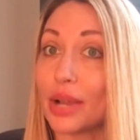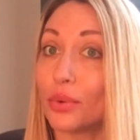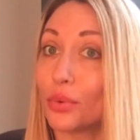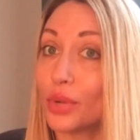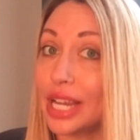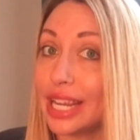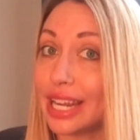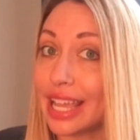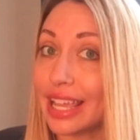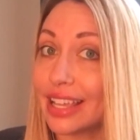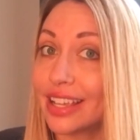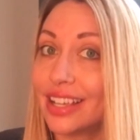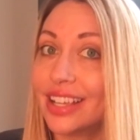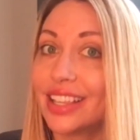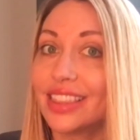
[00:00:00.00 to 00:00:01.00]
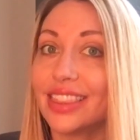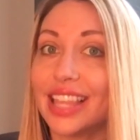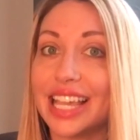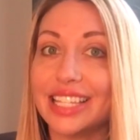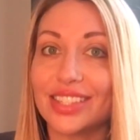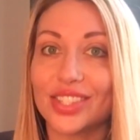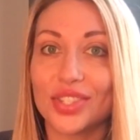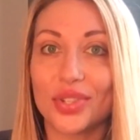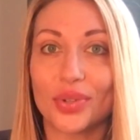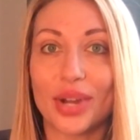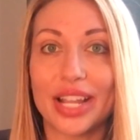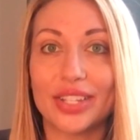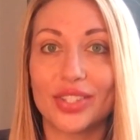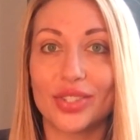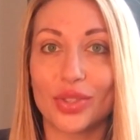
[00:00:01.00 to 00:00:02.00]
Offering this
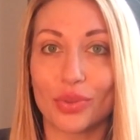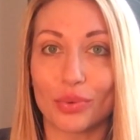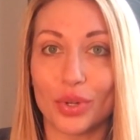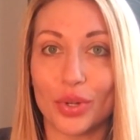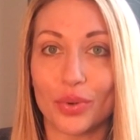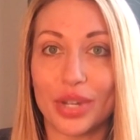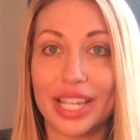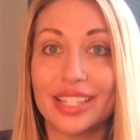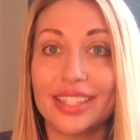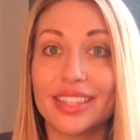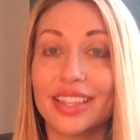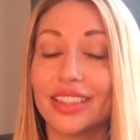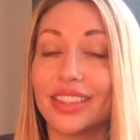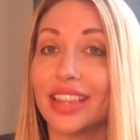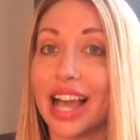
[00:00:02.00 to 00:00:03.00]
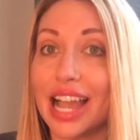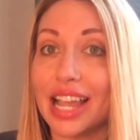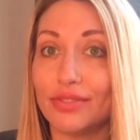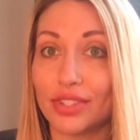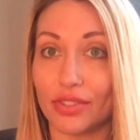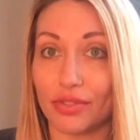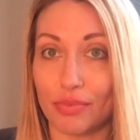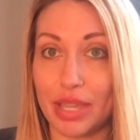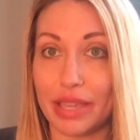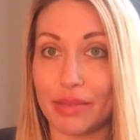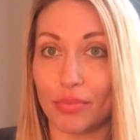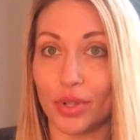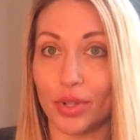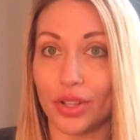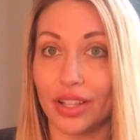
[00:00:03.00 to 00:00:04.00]
incentive can relieve that stress,
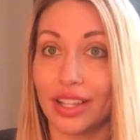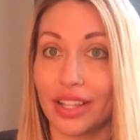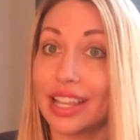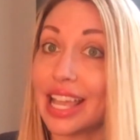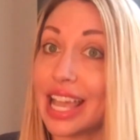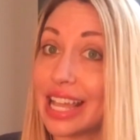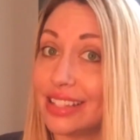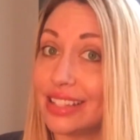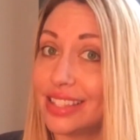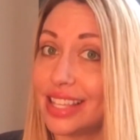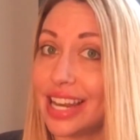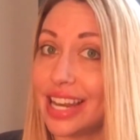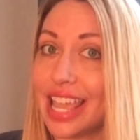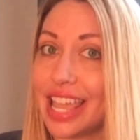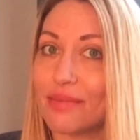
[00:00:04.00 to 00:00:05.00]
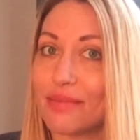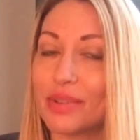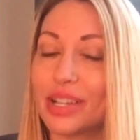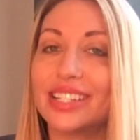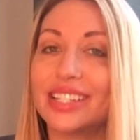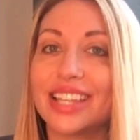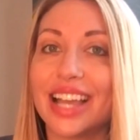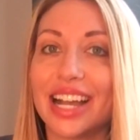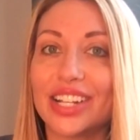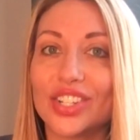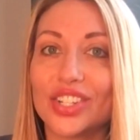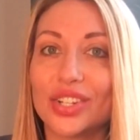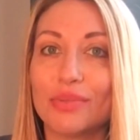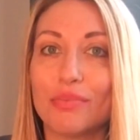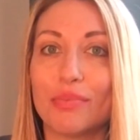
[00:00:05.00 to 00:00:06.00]
benefiting everyone.
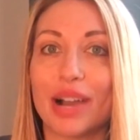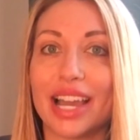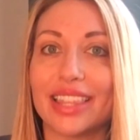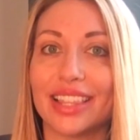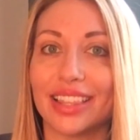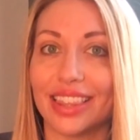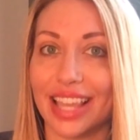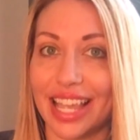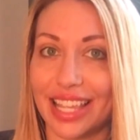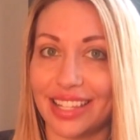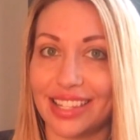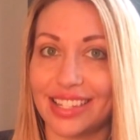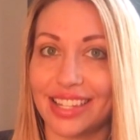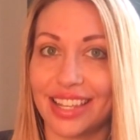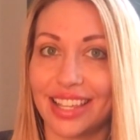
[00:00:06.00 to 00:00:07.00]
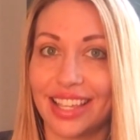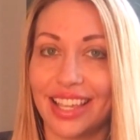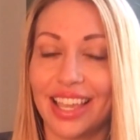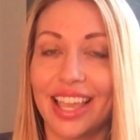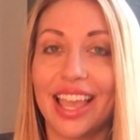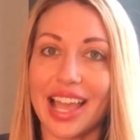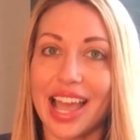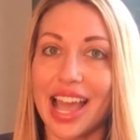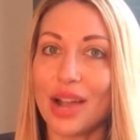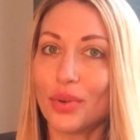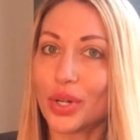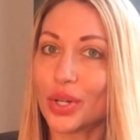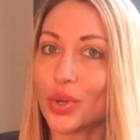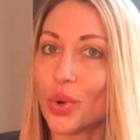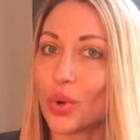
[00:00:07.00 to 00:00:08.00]
People can go online and read the first
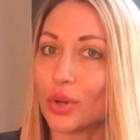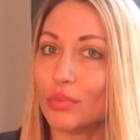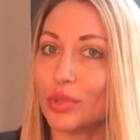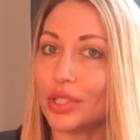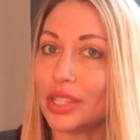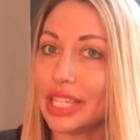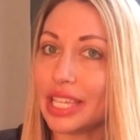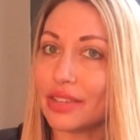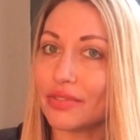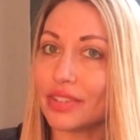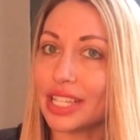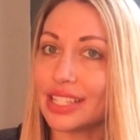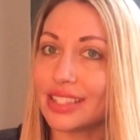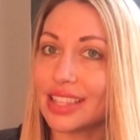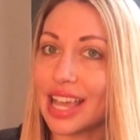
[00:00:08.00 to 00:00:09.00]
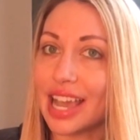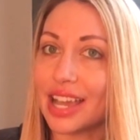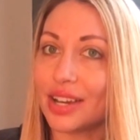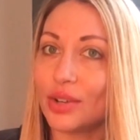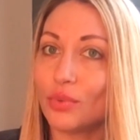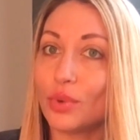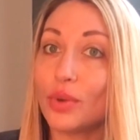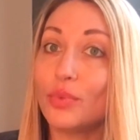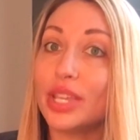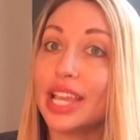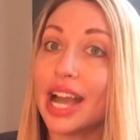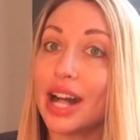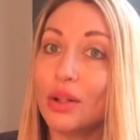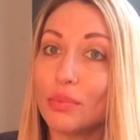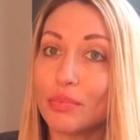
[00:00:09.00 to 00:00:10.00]
chapter of every book and view a
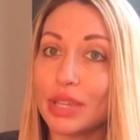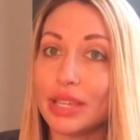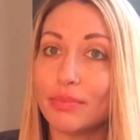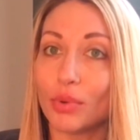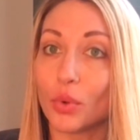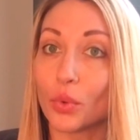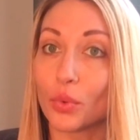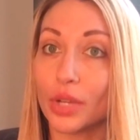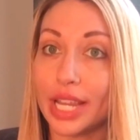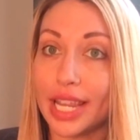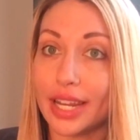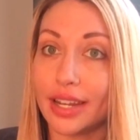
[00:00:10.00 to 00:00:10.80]
video trailer.